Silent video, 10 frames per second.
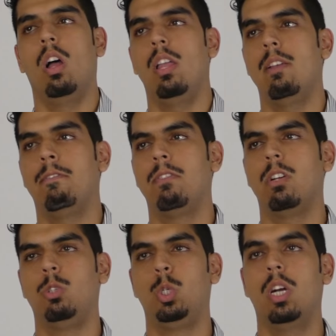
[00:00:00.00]
If
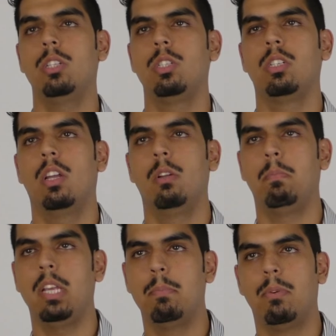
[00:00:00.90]
you're judging other
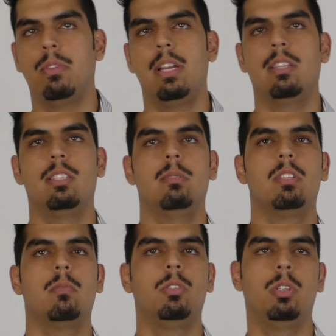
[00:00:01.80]
people, then at the same
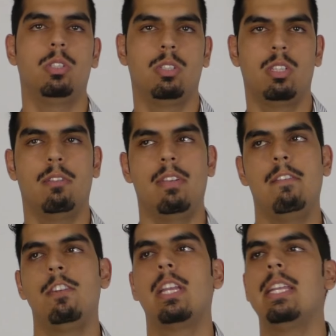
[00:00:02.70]
time you're judging yourself.
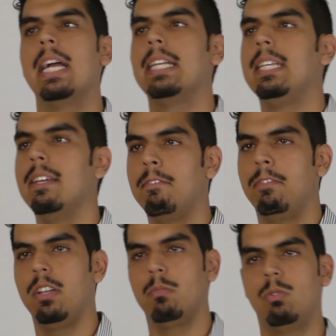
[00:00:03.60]
If you cannot give
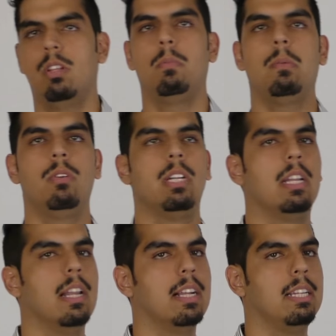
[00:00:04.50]
freedom to other people, you
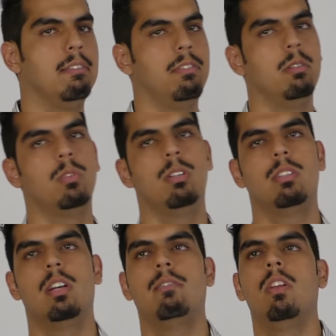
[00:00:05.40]
cannot give freedom to
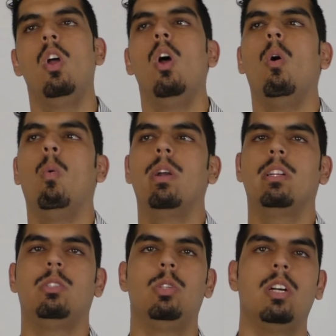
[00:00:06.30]
yourself. When
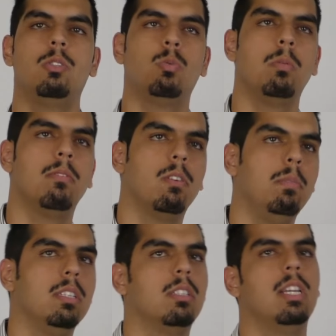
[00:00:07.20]
you judge women for
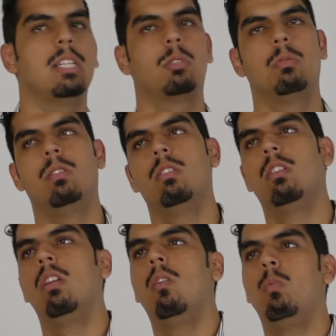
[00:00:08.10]
being sexual,
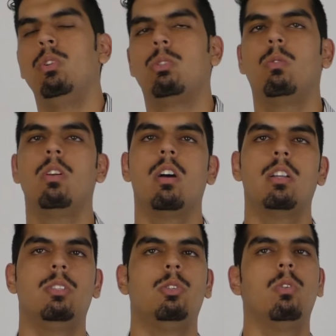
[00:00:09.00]
what's going on
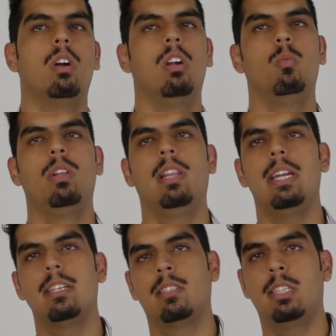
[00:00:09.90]
is you are
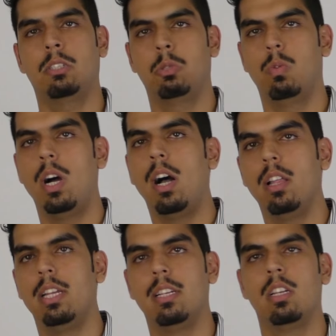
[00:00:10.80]
relating
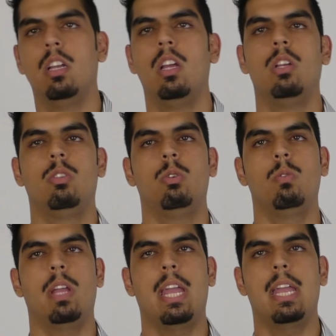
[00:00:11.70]
sexuality
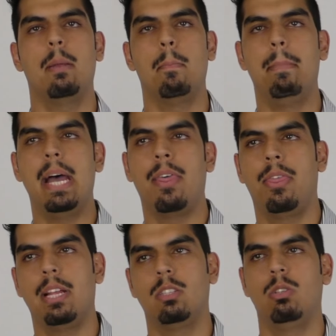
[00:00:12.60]
to a bad
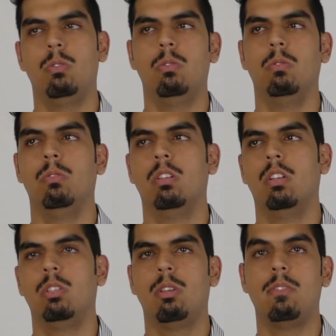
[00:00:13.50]
thing, to
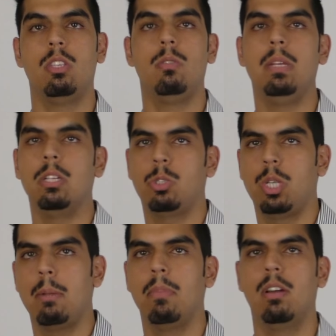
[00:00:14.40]
something to be
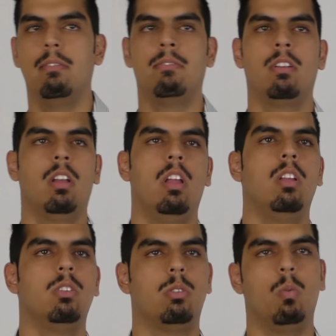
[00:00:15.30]
ashamed of.
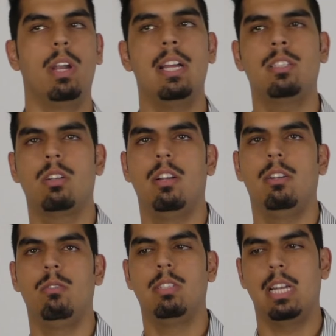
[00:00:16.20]
So what I started
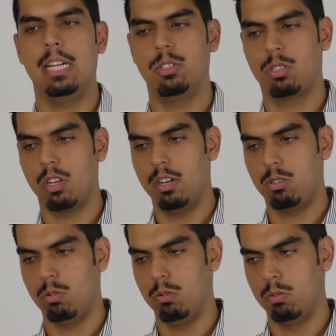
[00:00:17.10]
doing is I just started
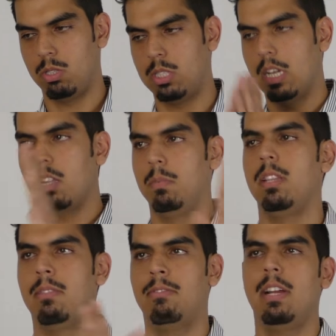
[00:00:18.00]
to celebrate
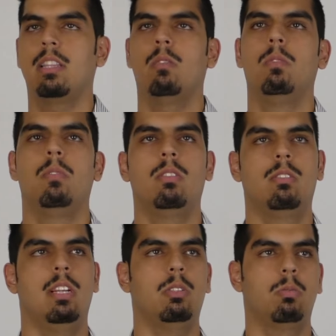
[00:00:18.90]
the fact that women are
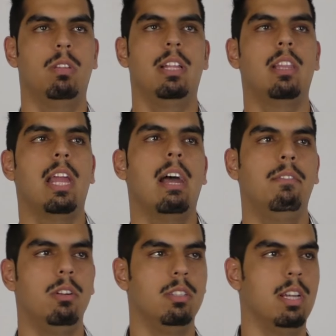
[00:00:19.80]
sexual, that they have
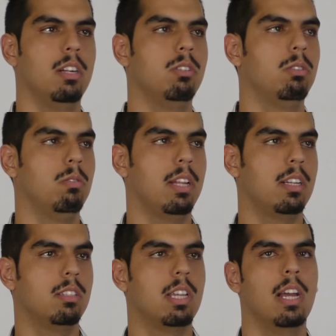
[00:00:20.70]
their desires too, like
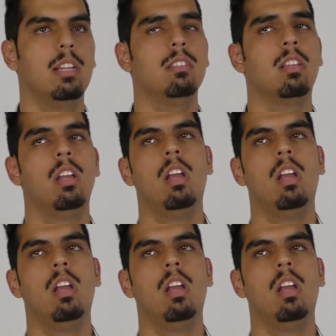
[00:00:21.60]
us guys.